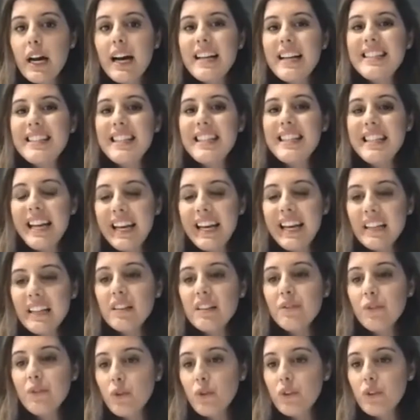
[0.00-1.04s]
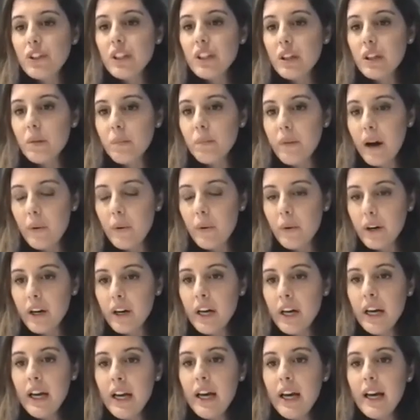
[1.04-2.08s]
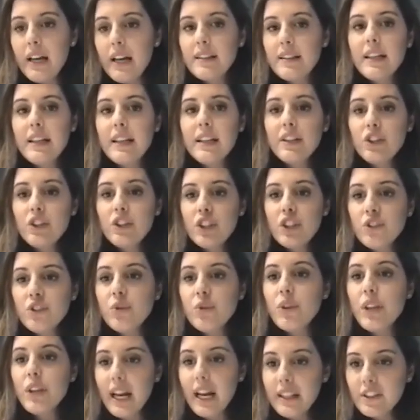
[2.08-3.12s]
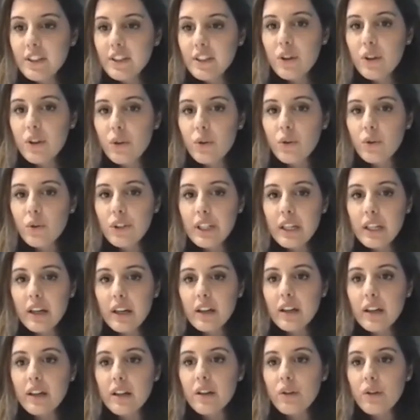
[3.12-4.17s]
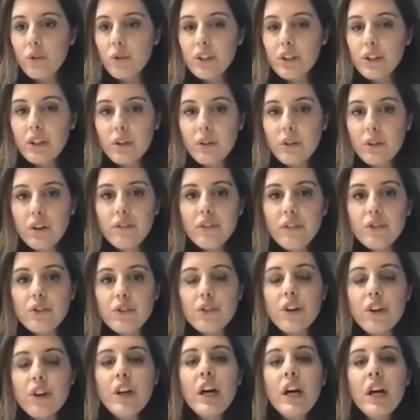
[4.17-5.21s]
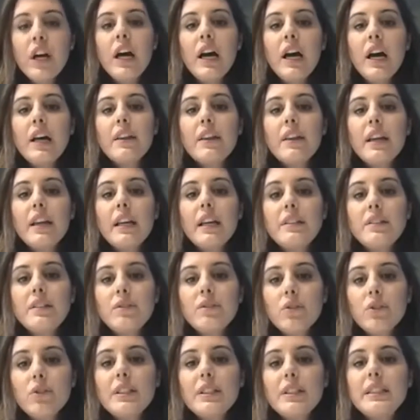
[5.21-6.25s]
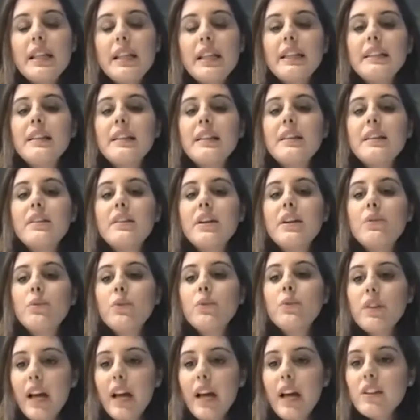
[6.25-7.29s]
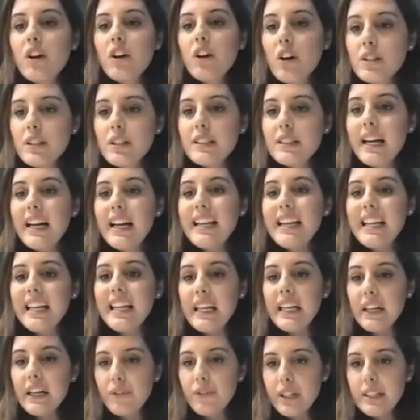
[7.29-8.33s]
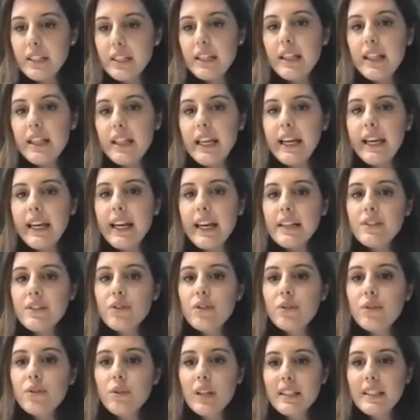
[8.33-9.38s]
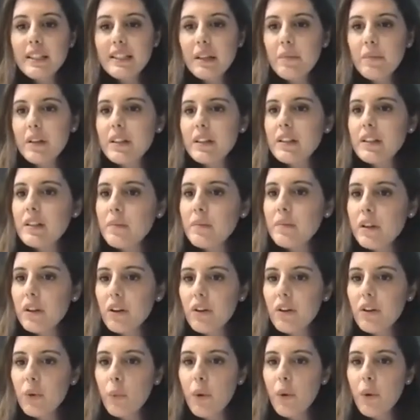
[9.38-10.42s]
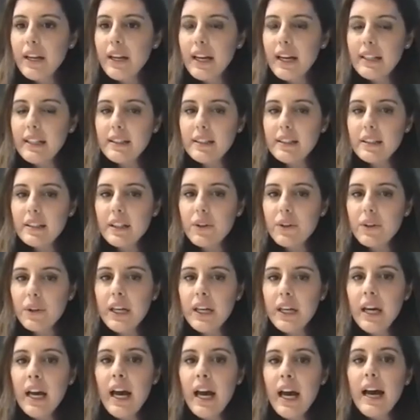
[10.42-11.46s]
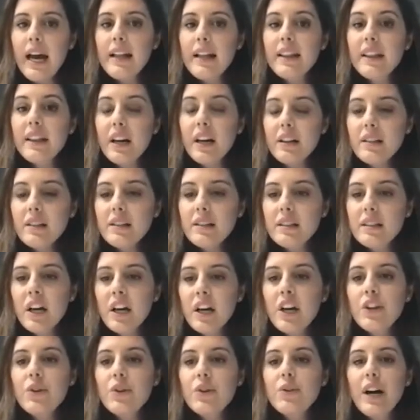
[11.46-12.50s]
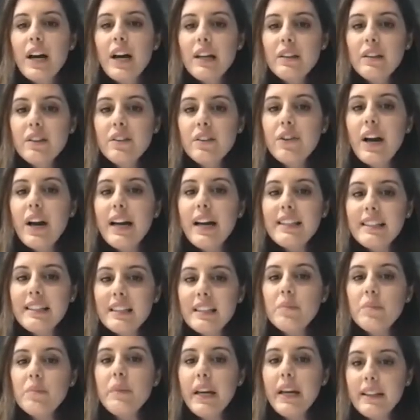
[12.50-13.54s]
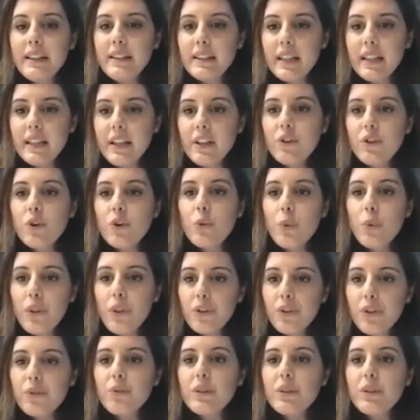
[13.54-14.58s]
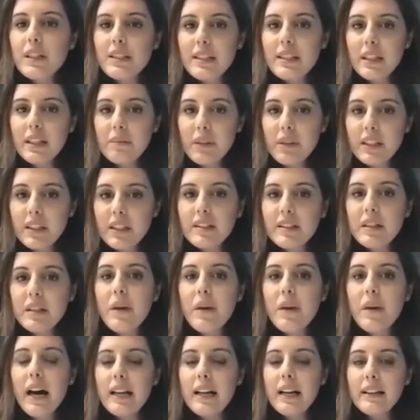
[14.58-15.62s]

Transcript: a negative corneal power as an addition to the anterior cornea, the corneal curvature. He's noticed that that causes an increase in the against the rule astigmatism along the 180 degree, and thus you're underestimating your with the rule astigmatism at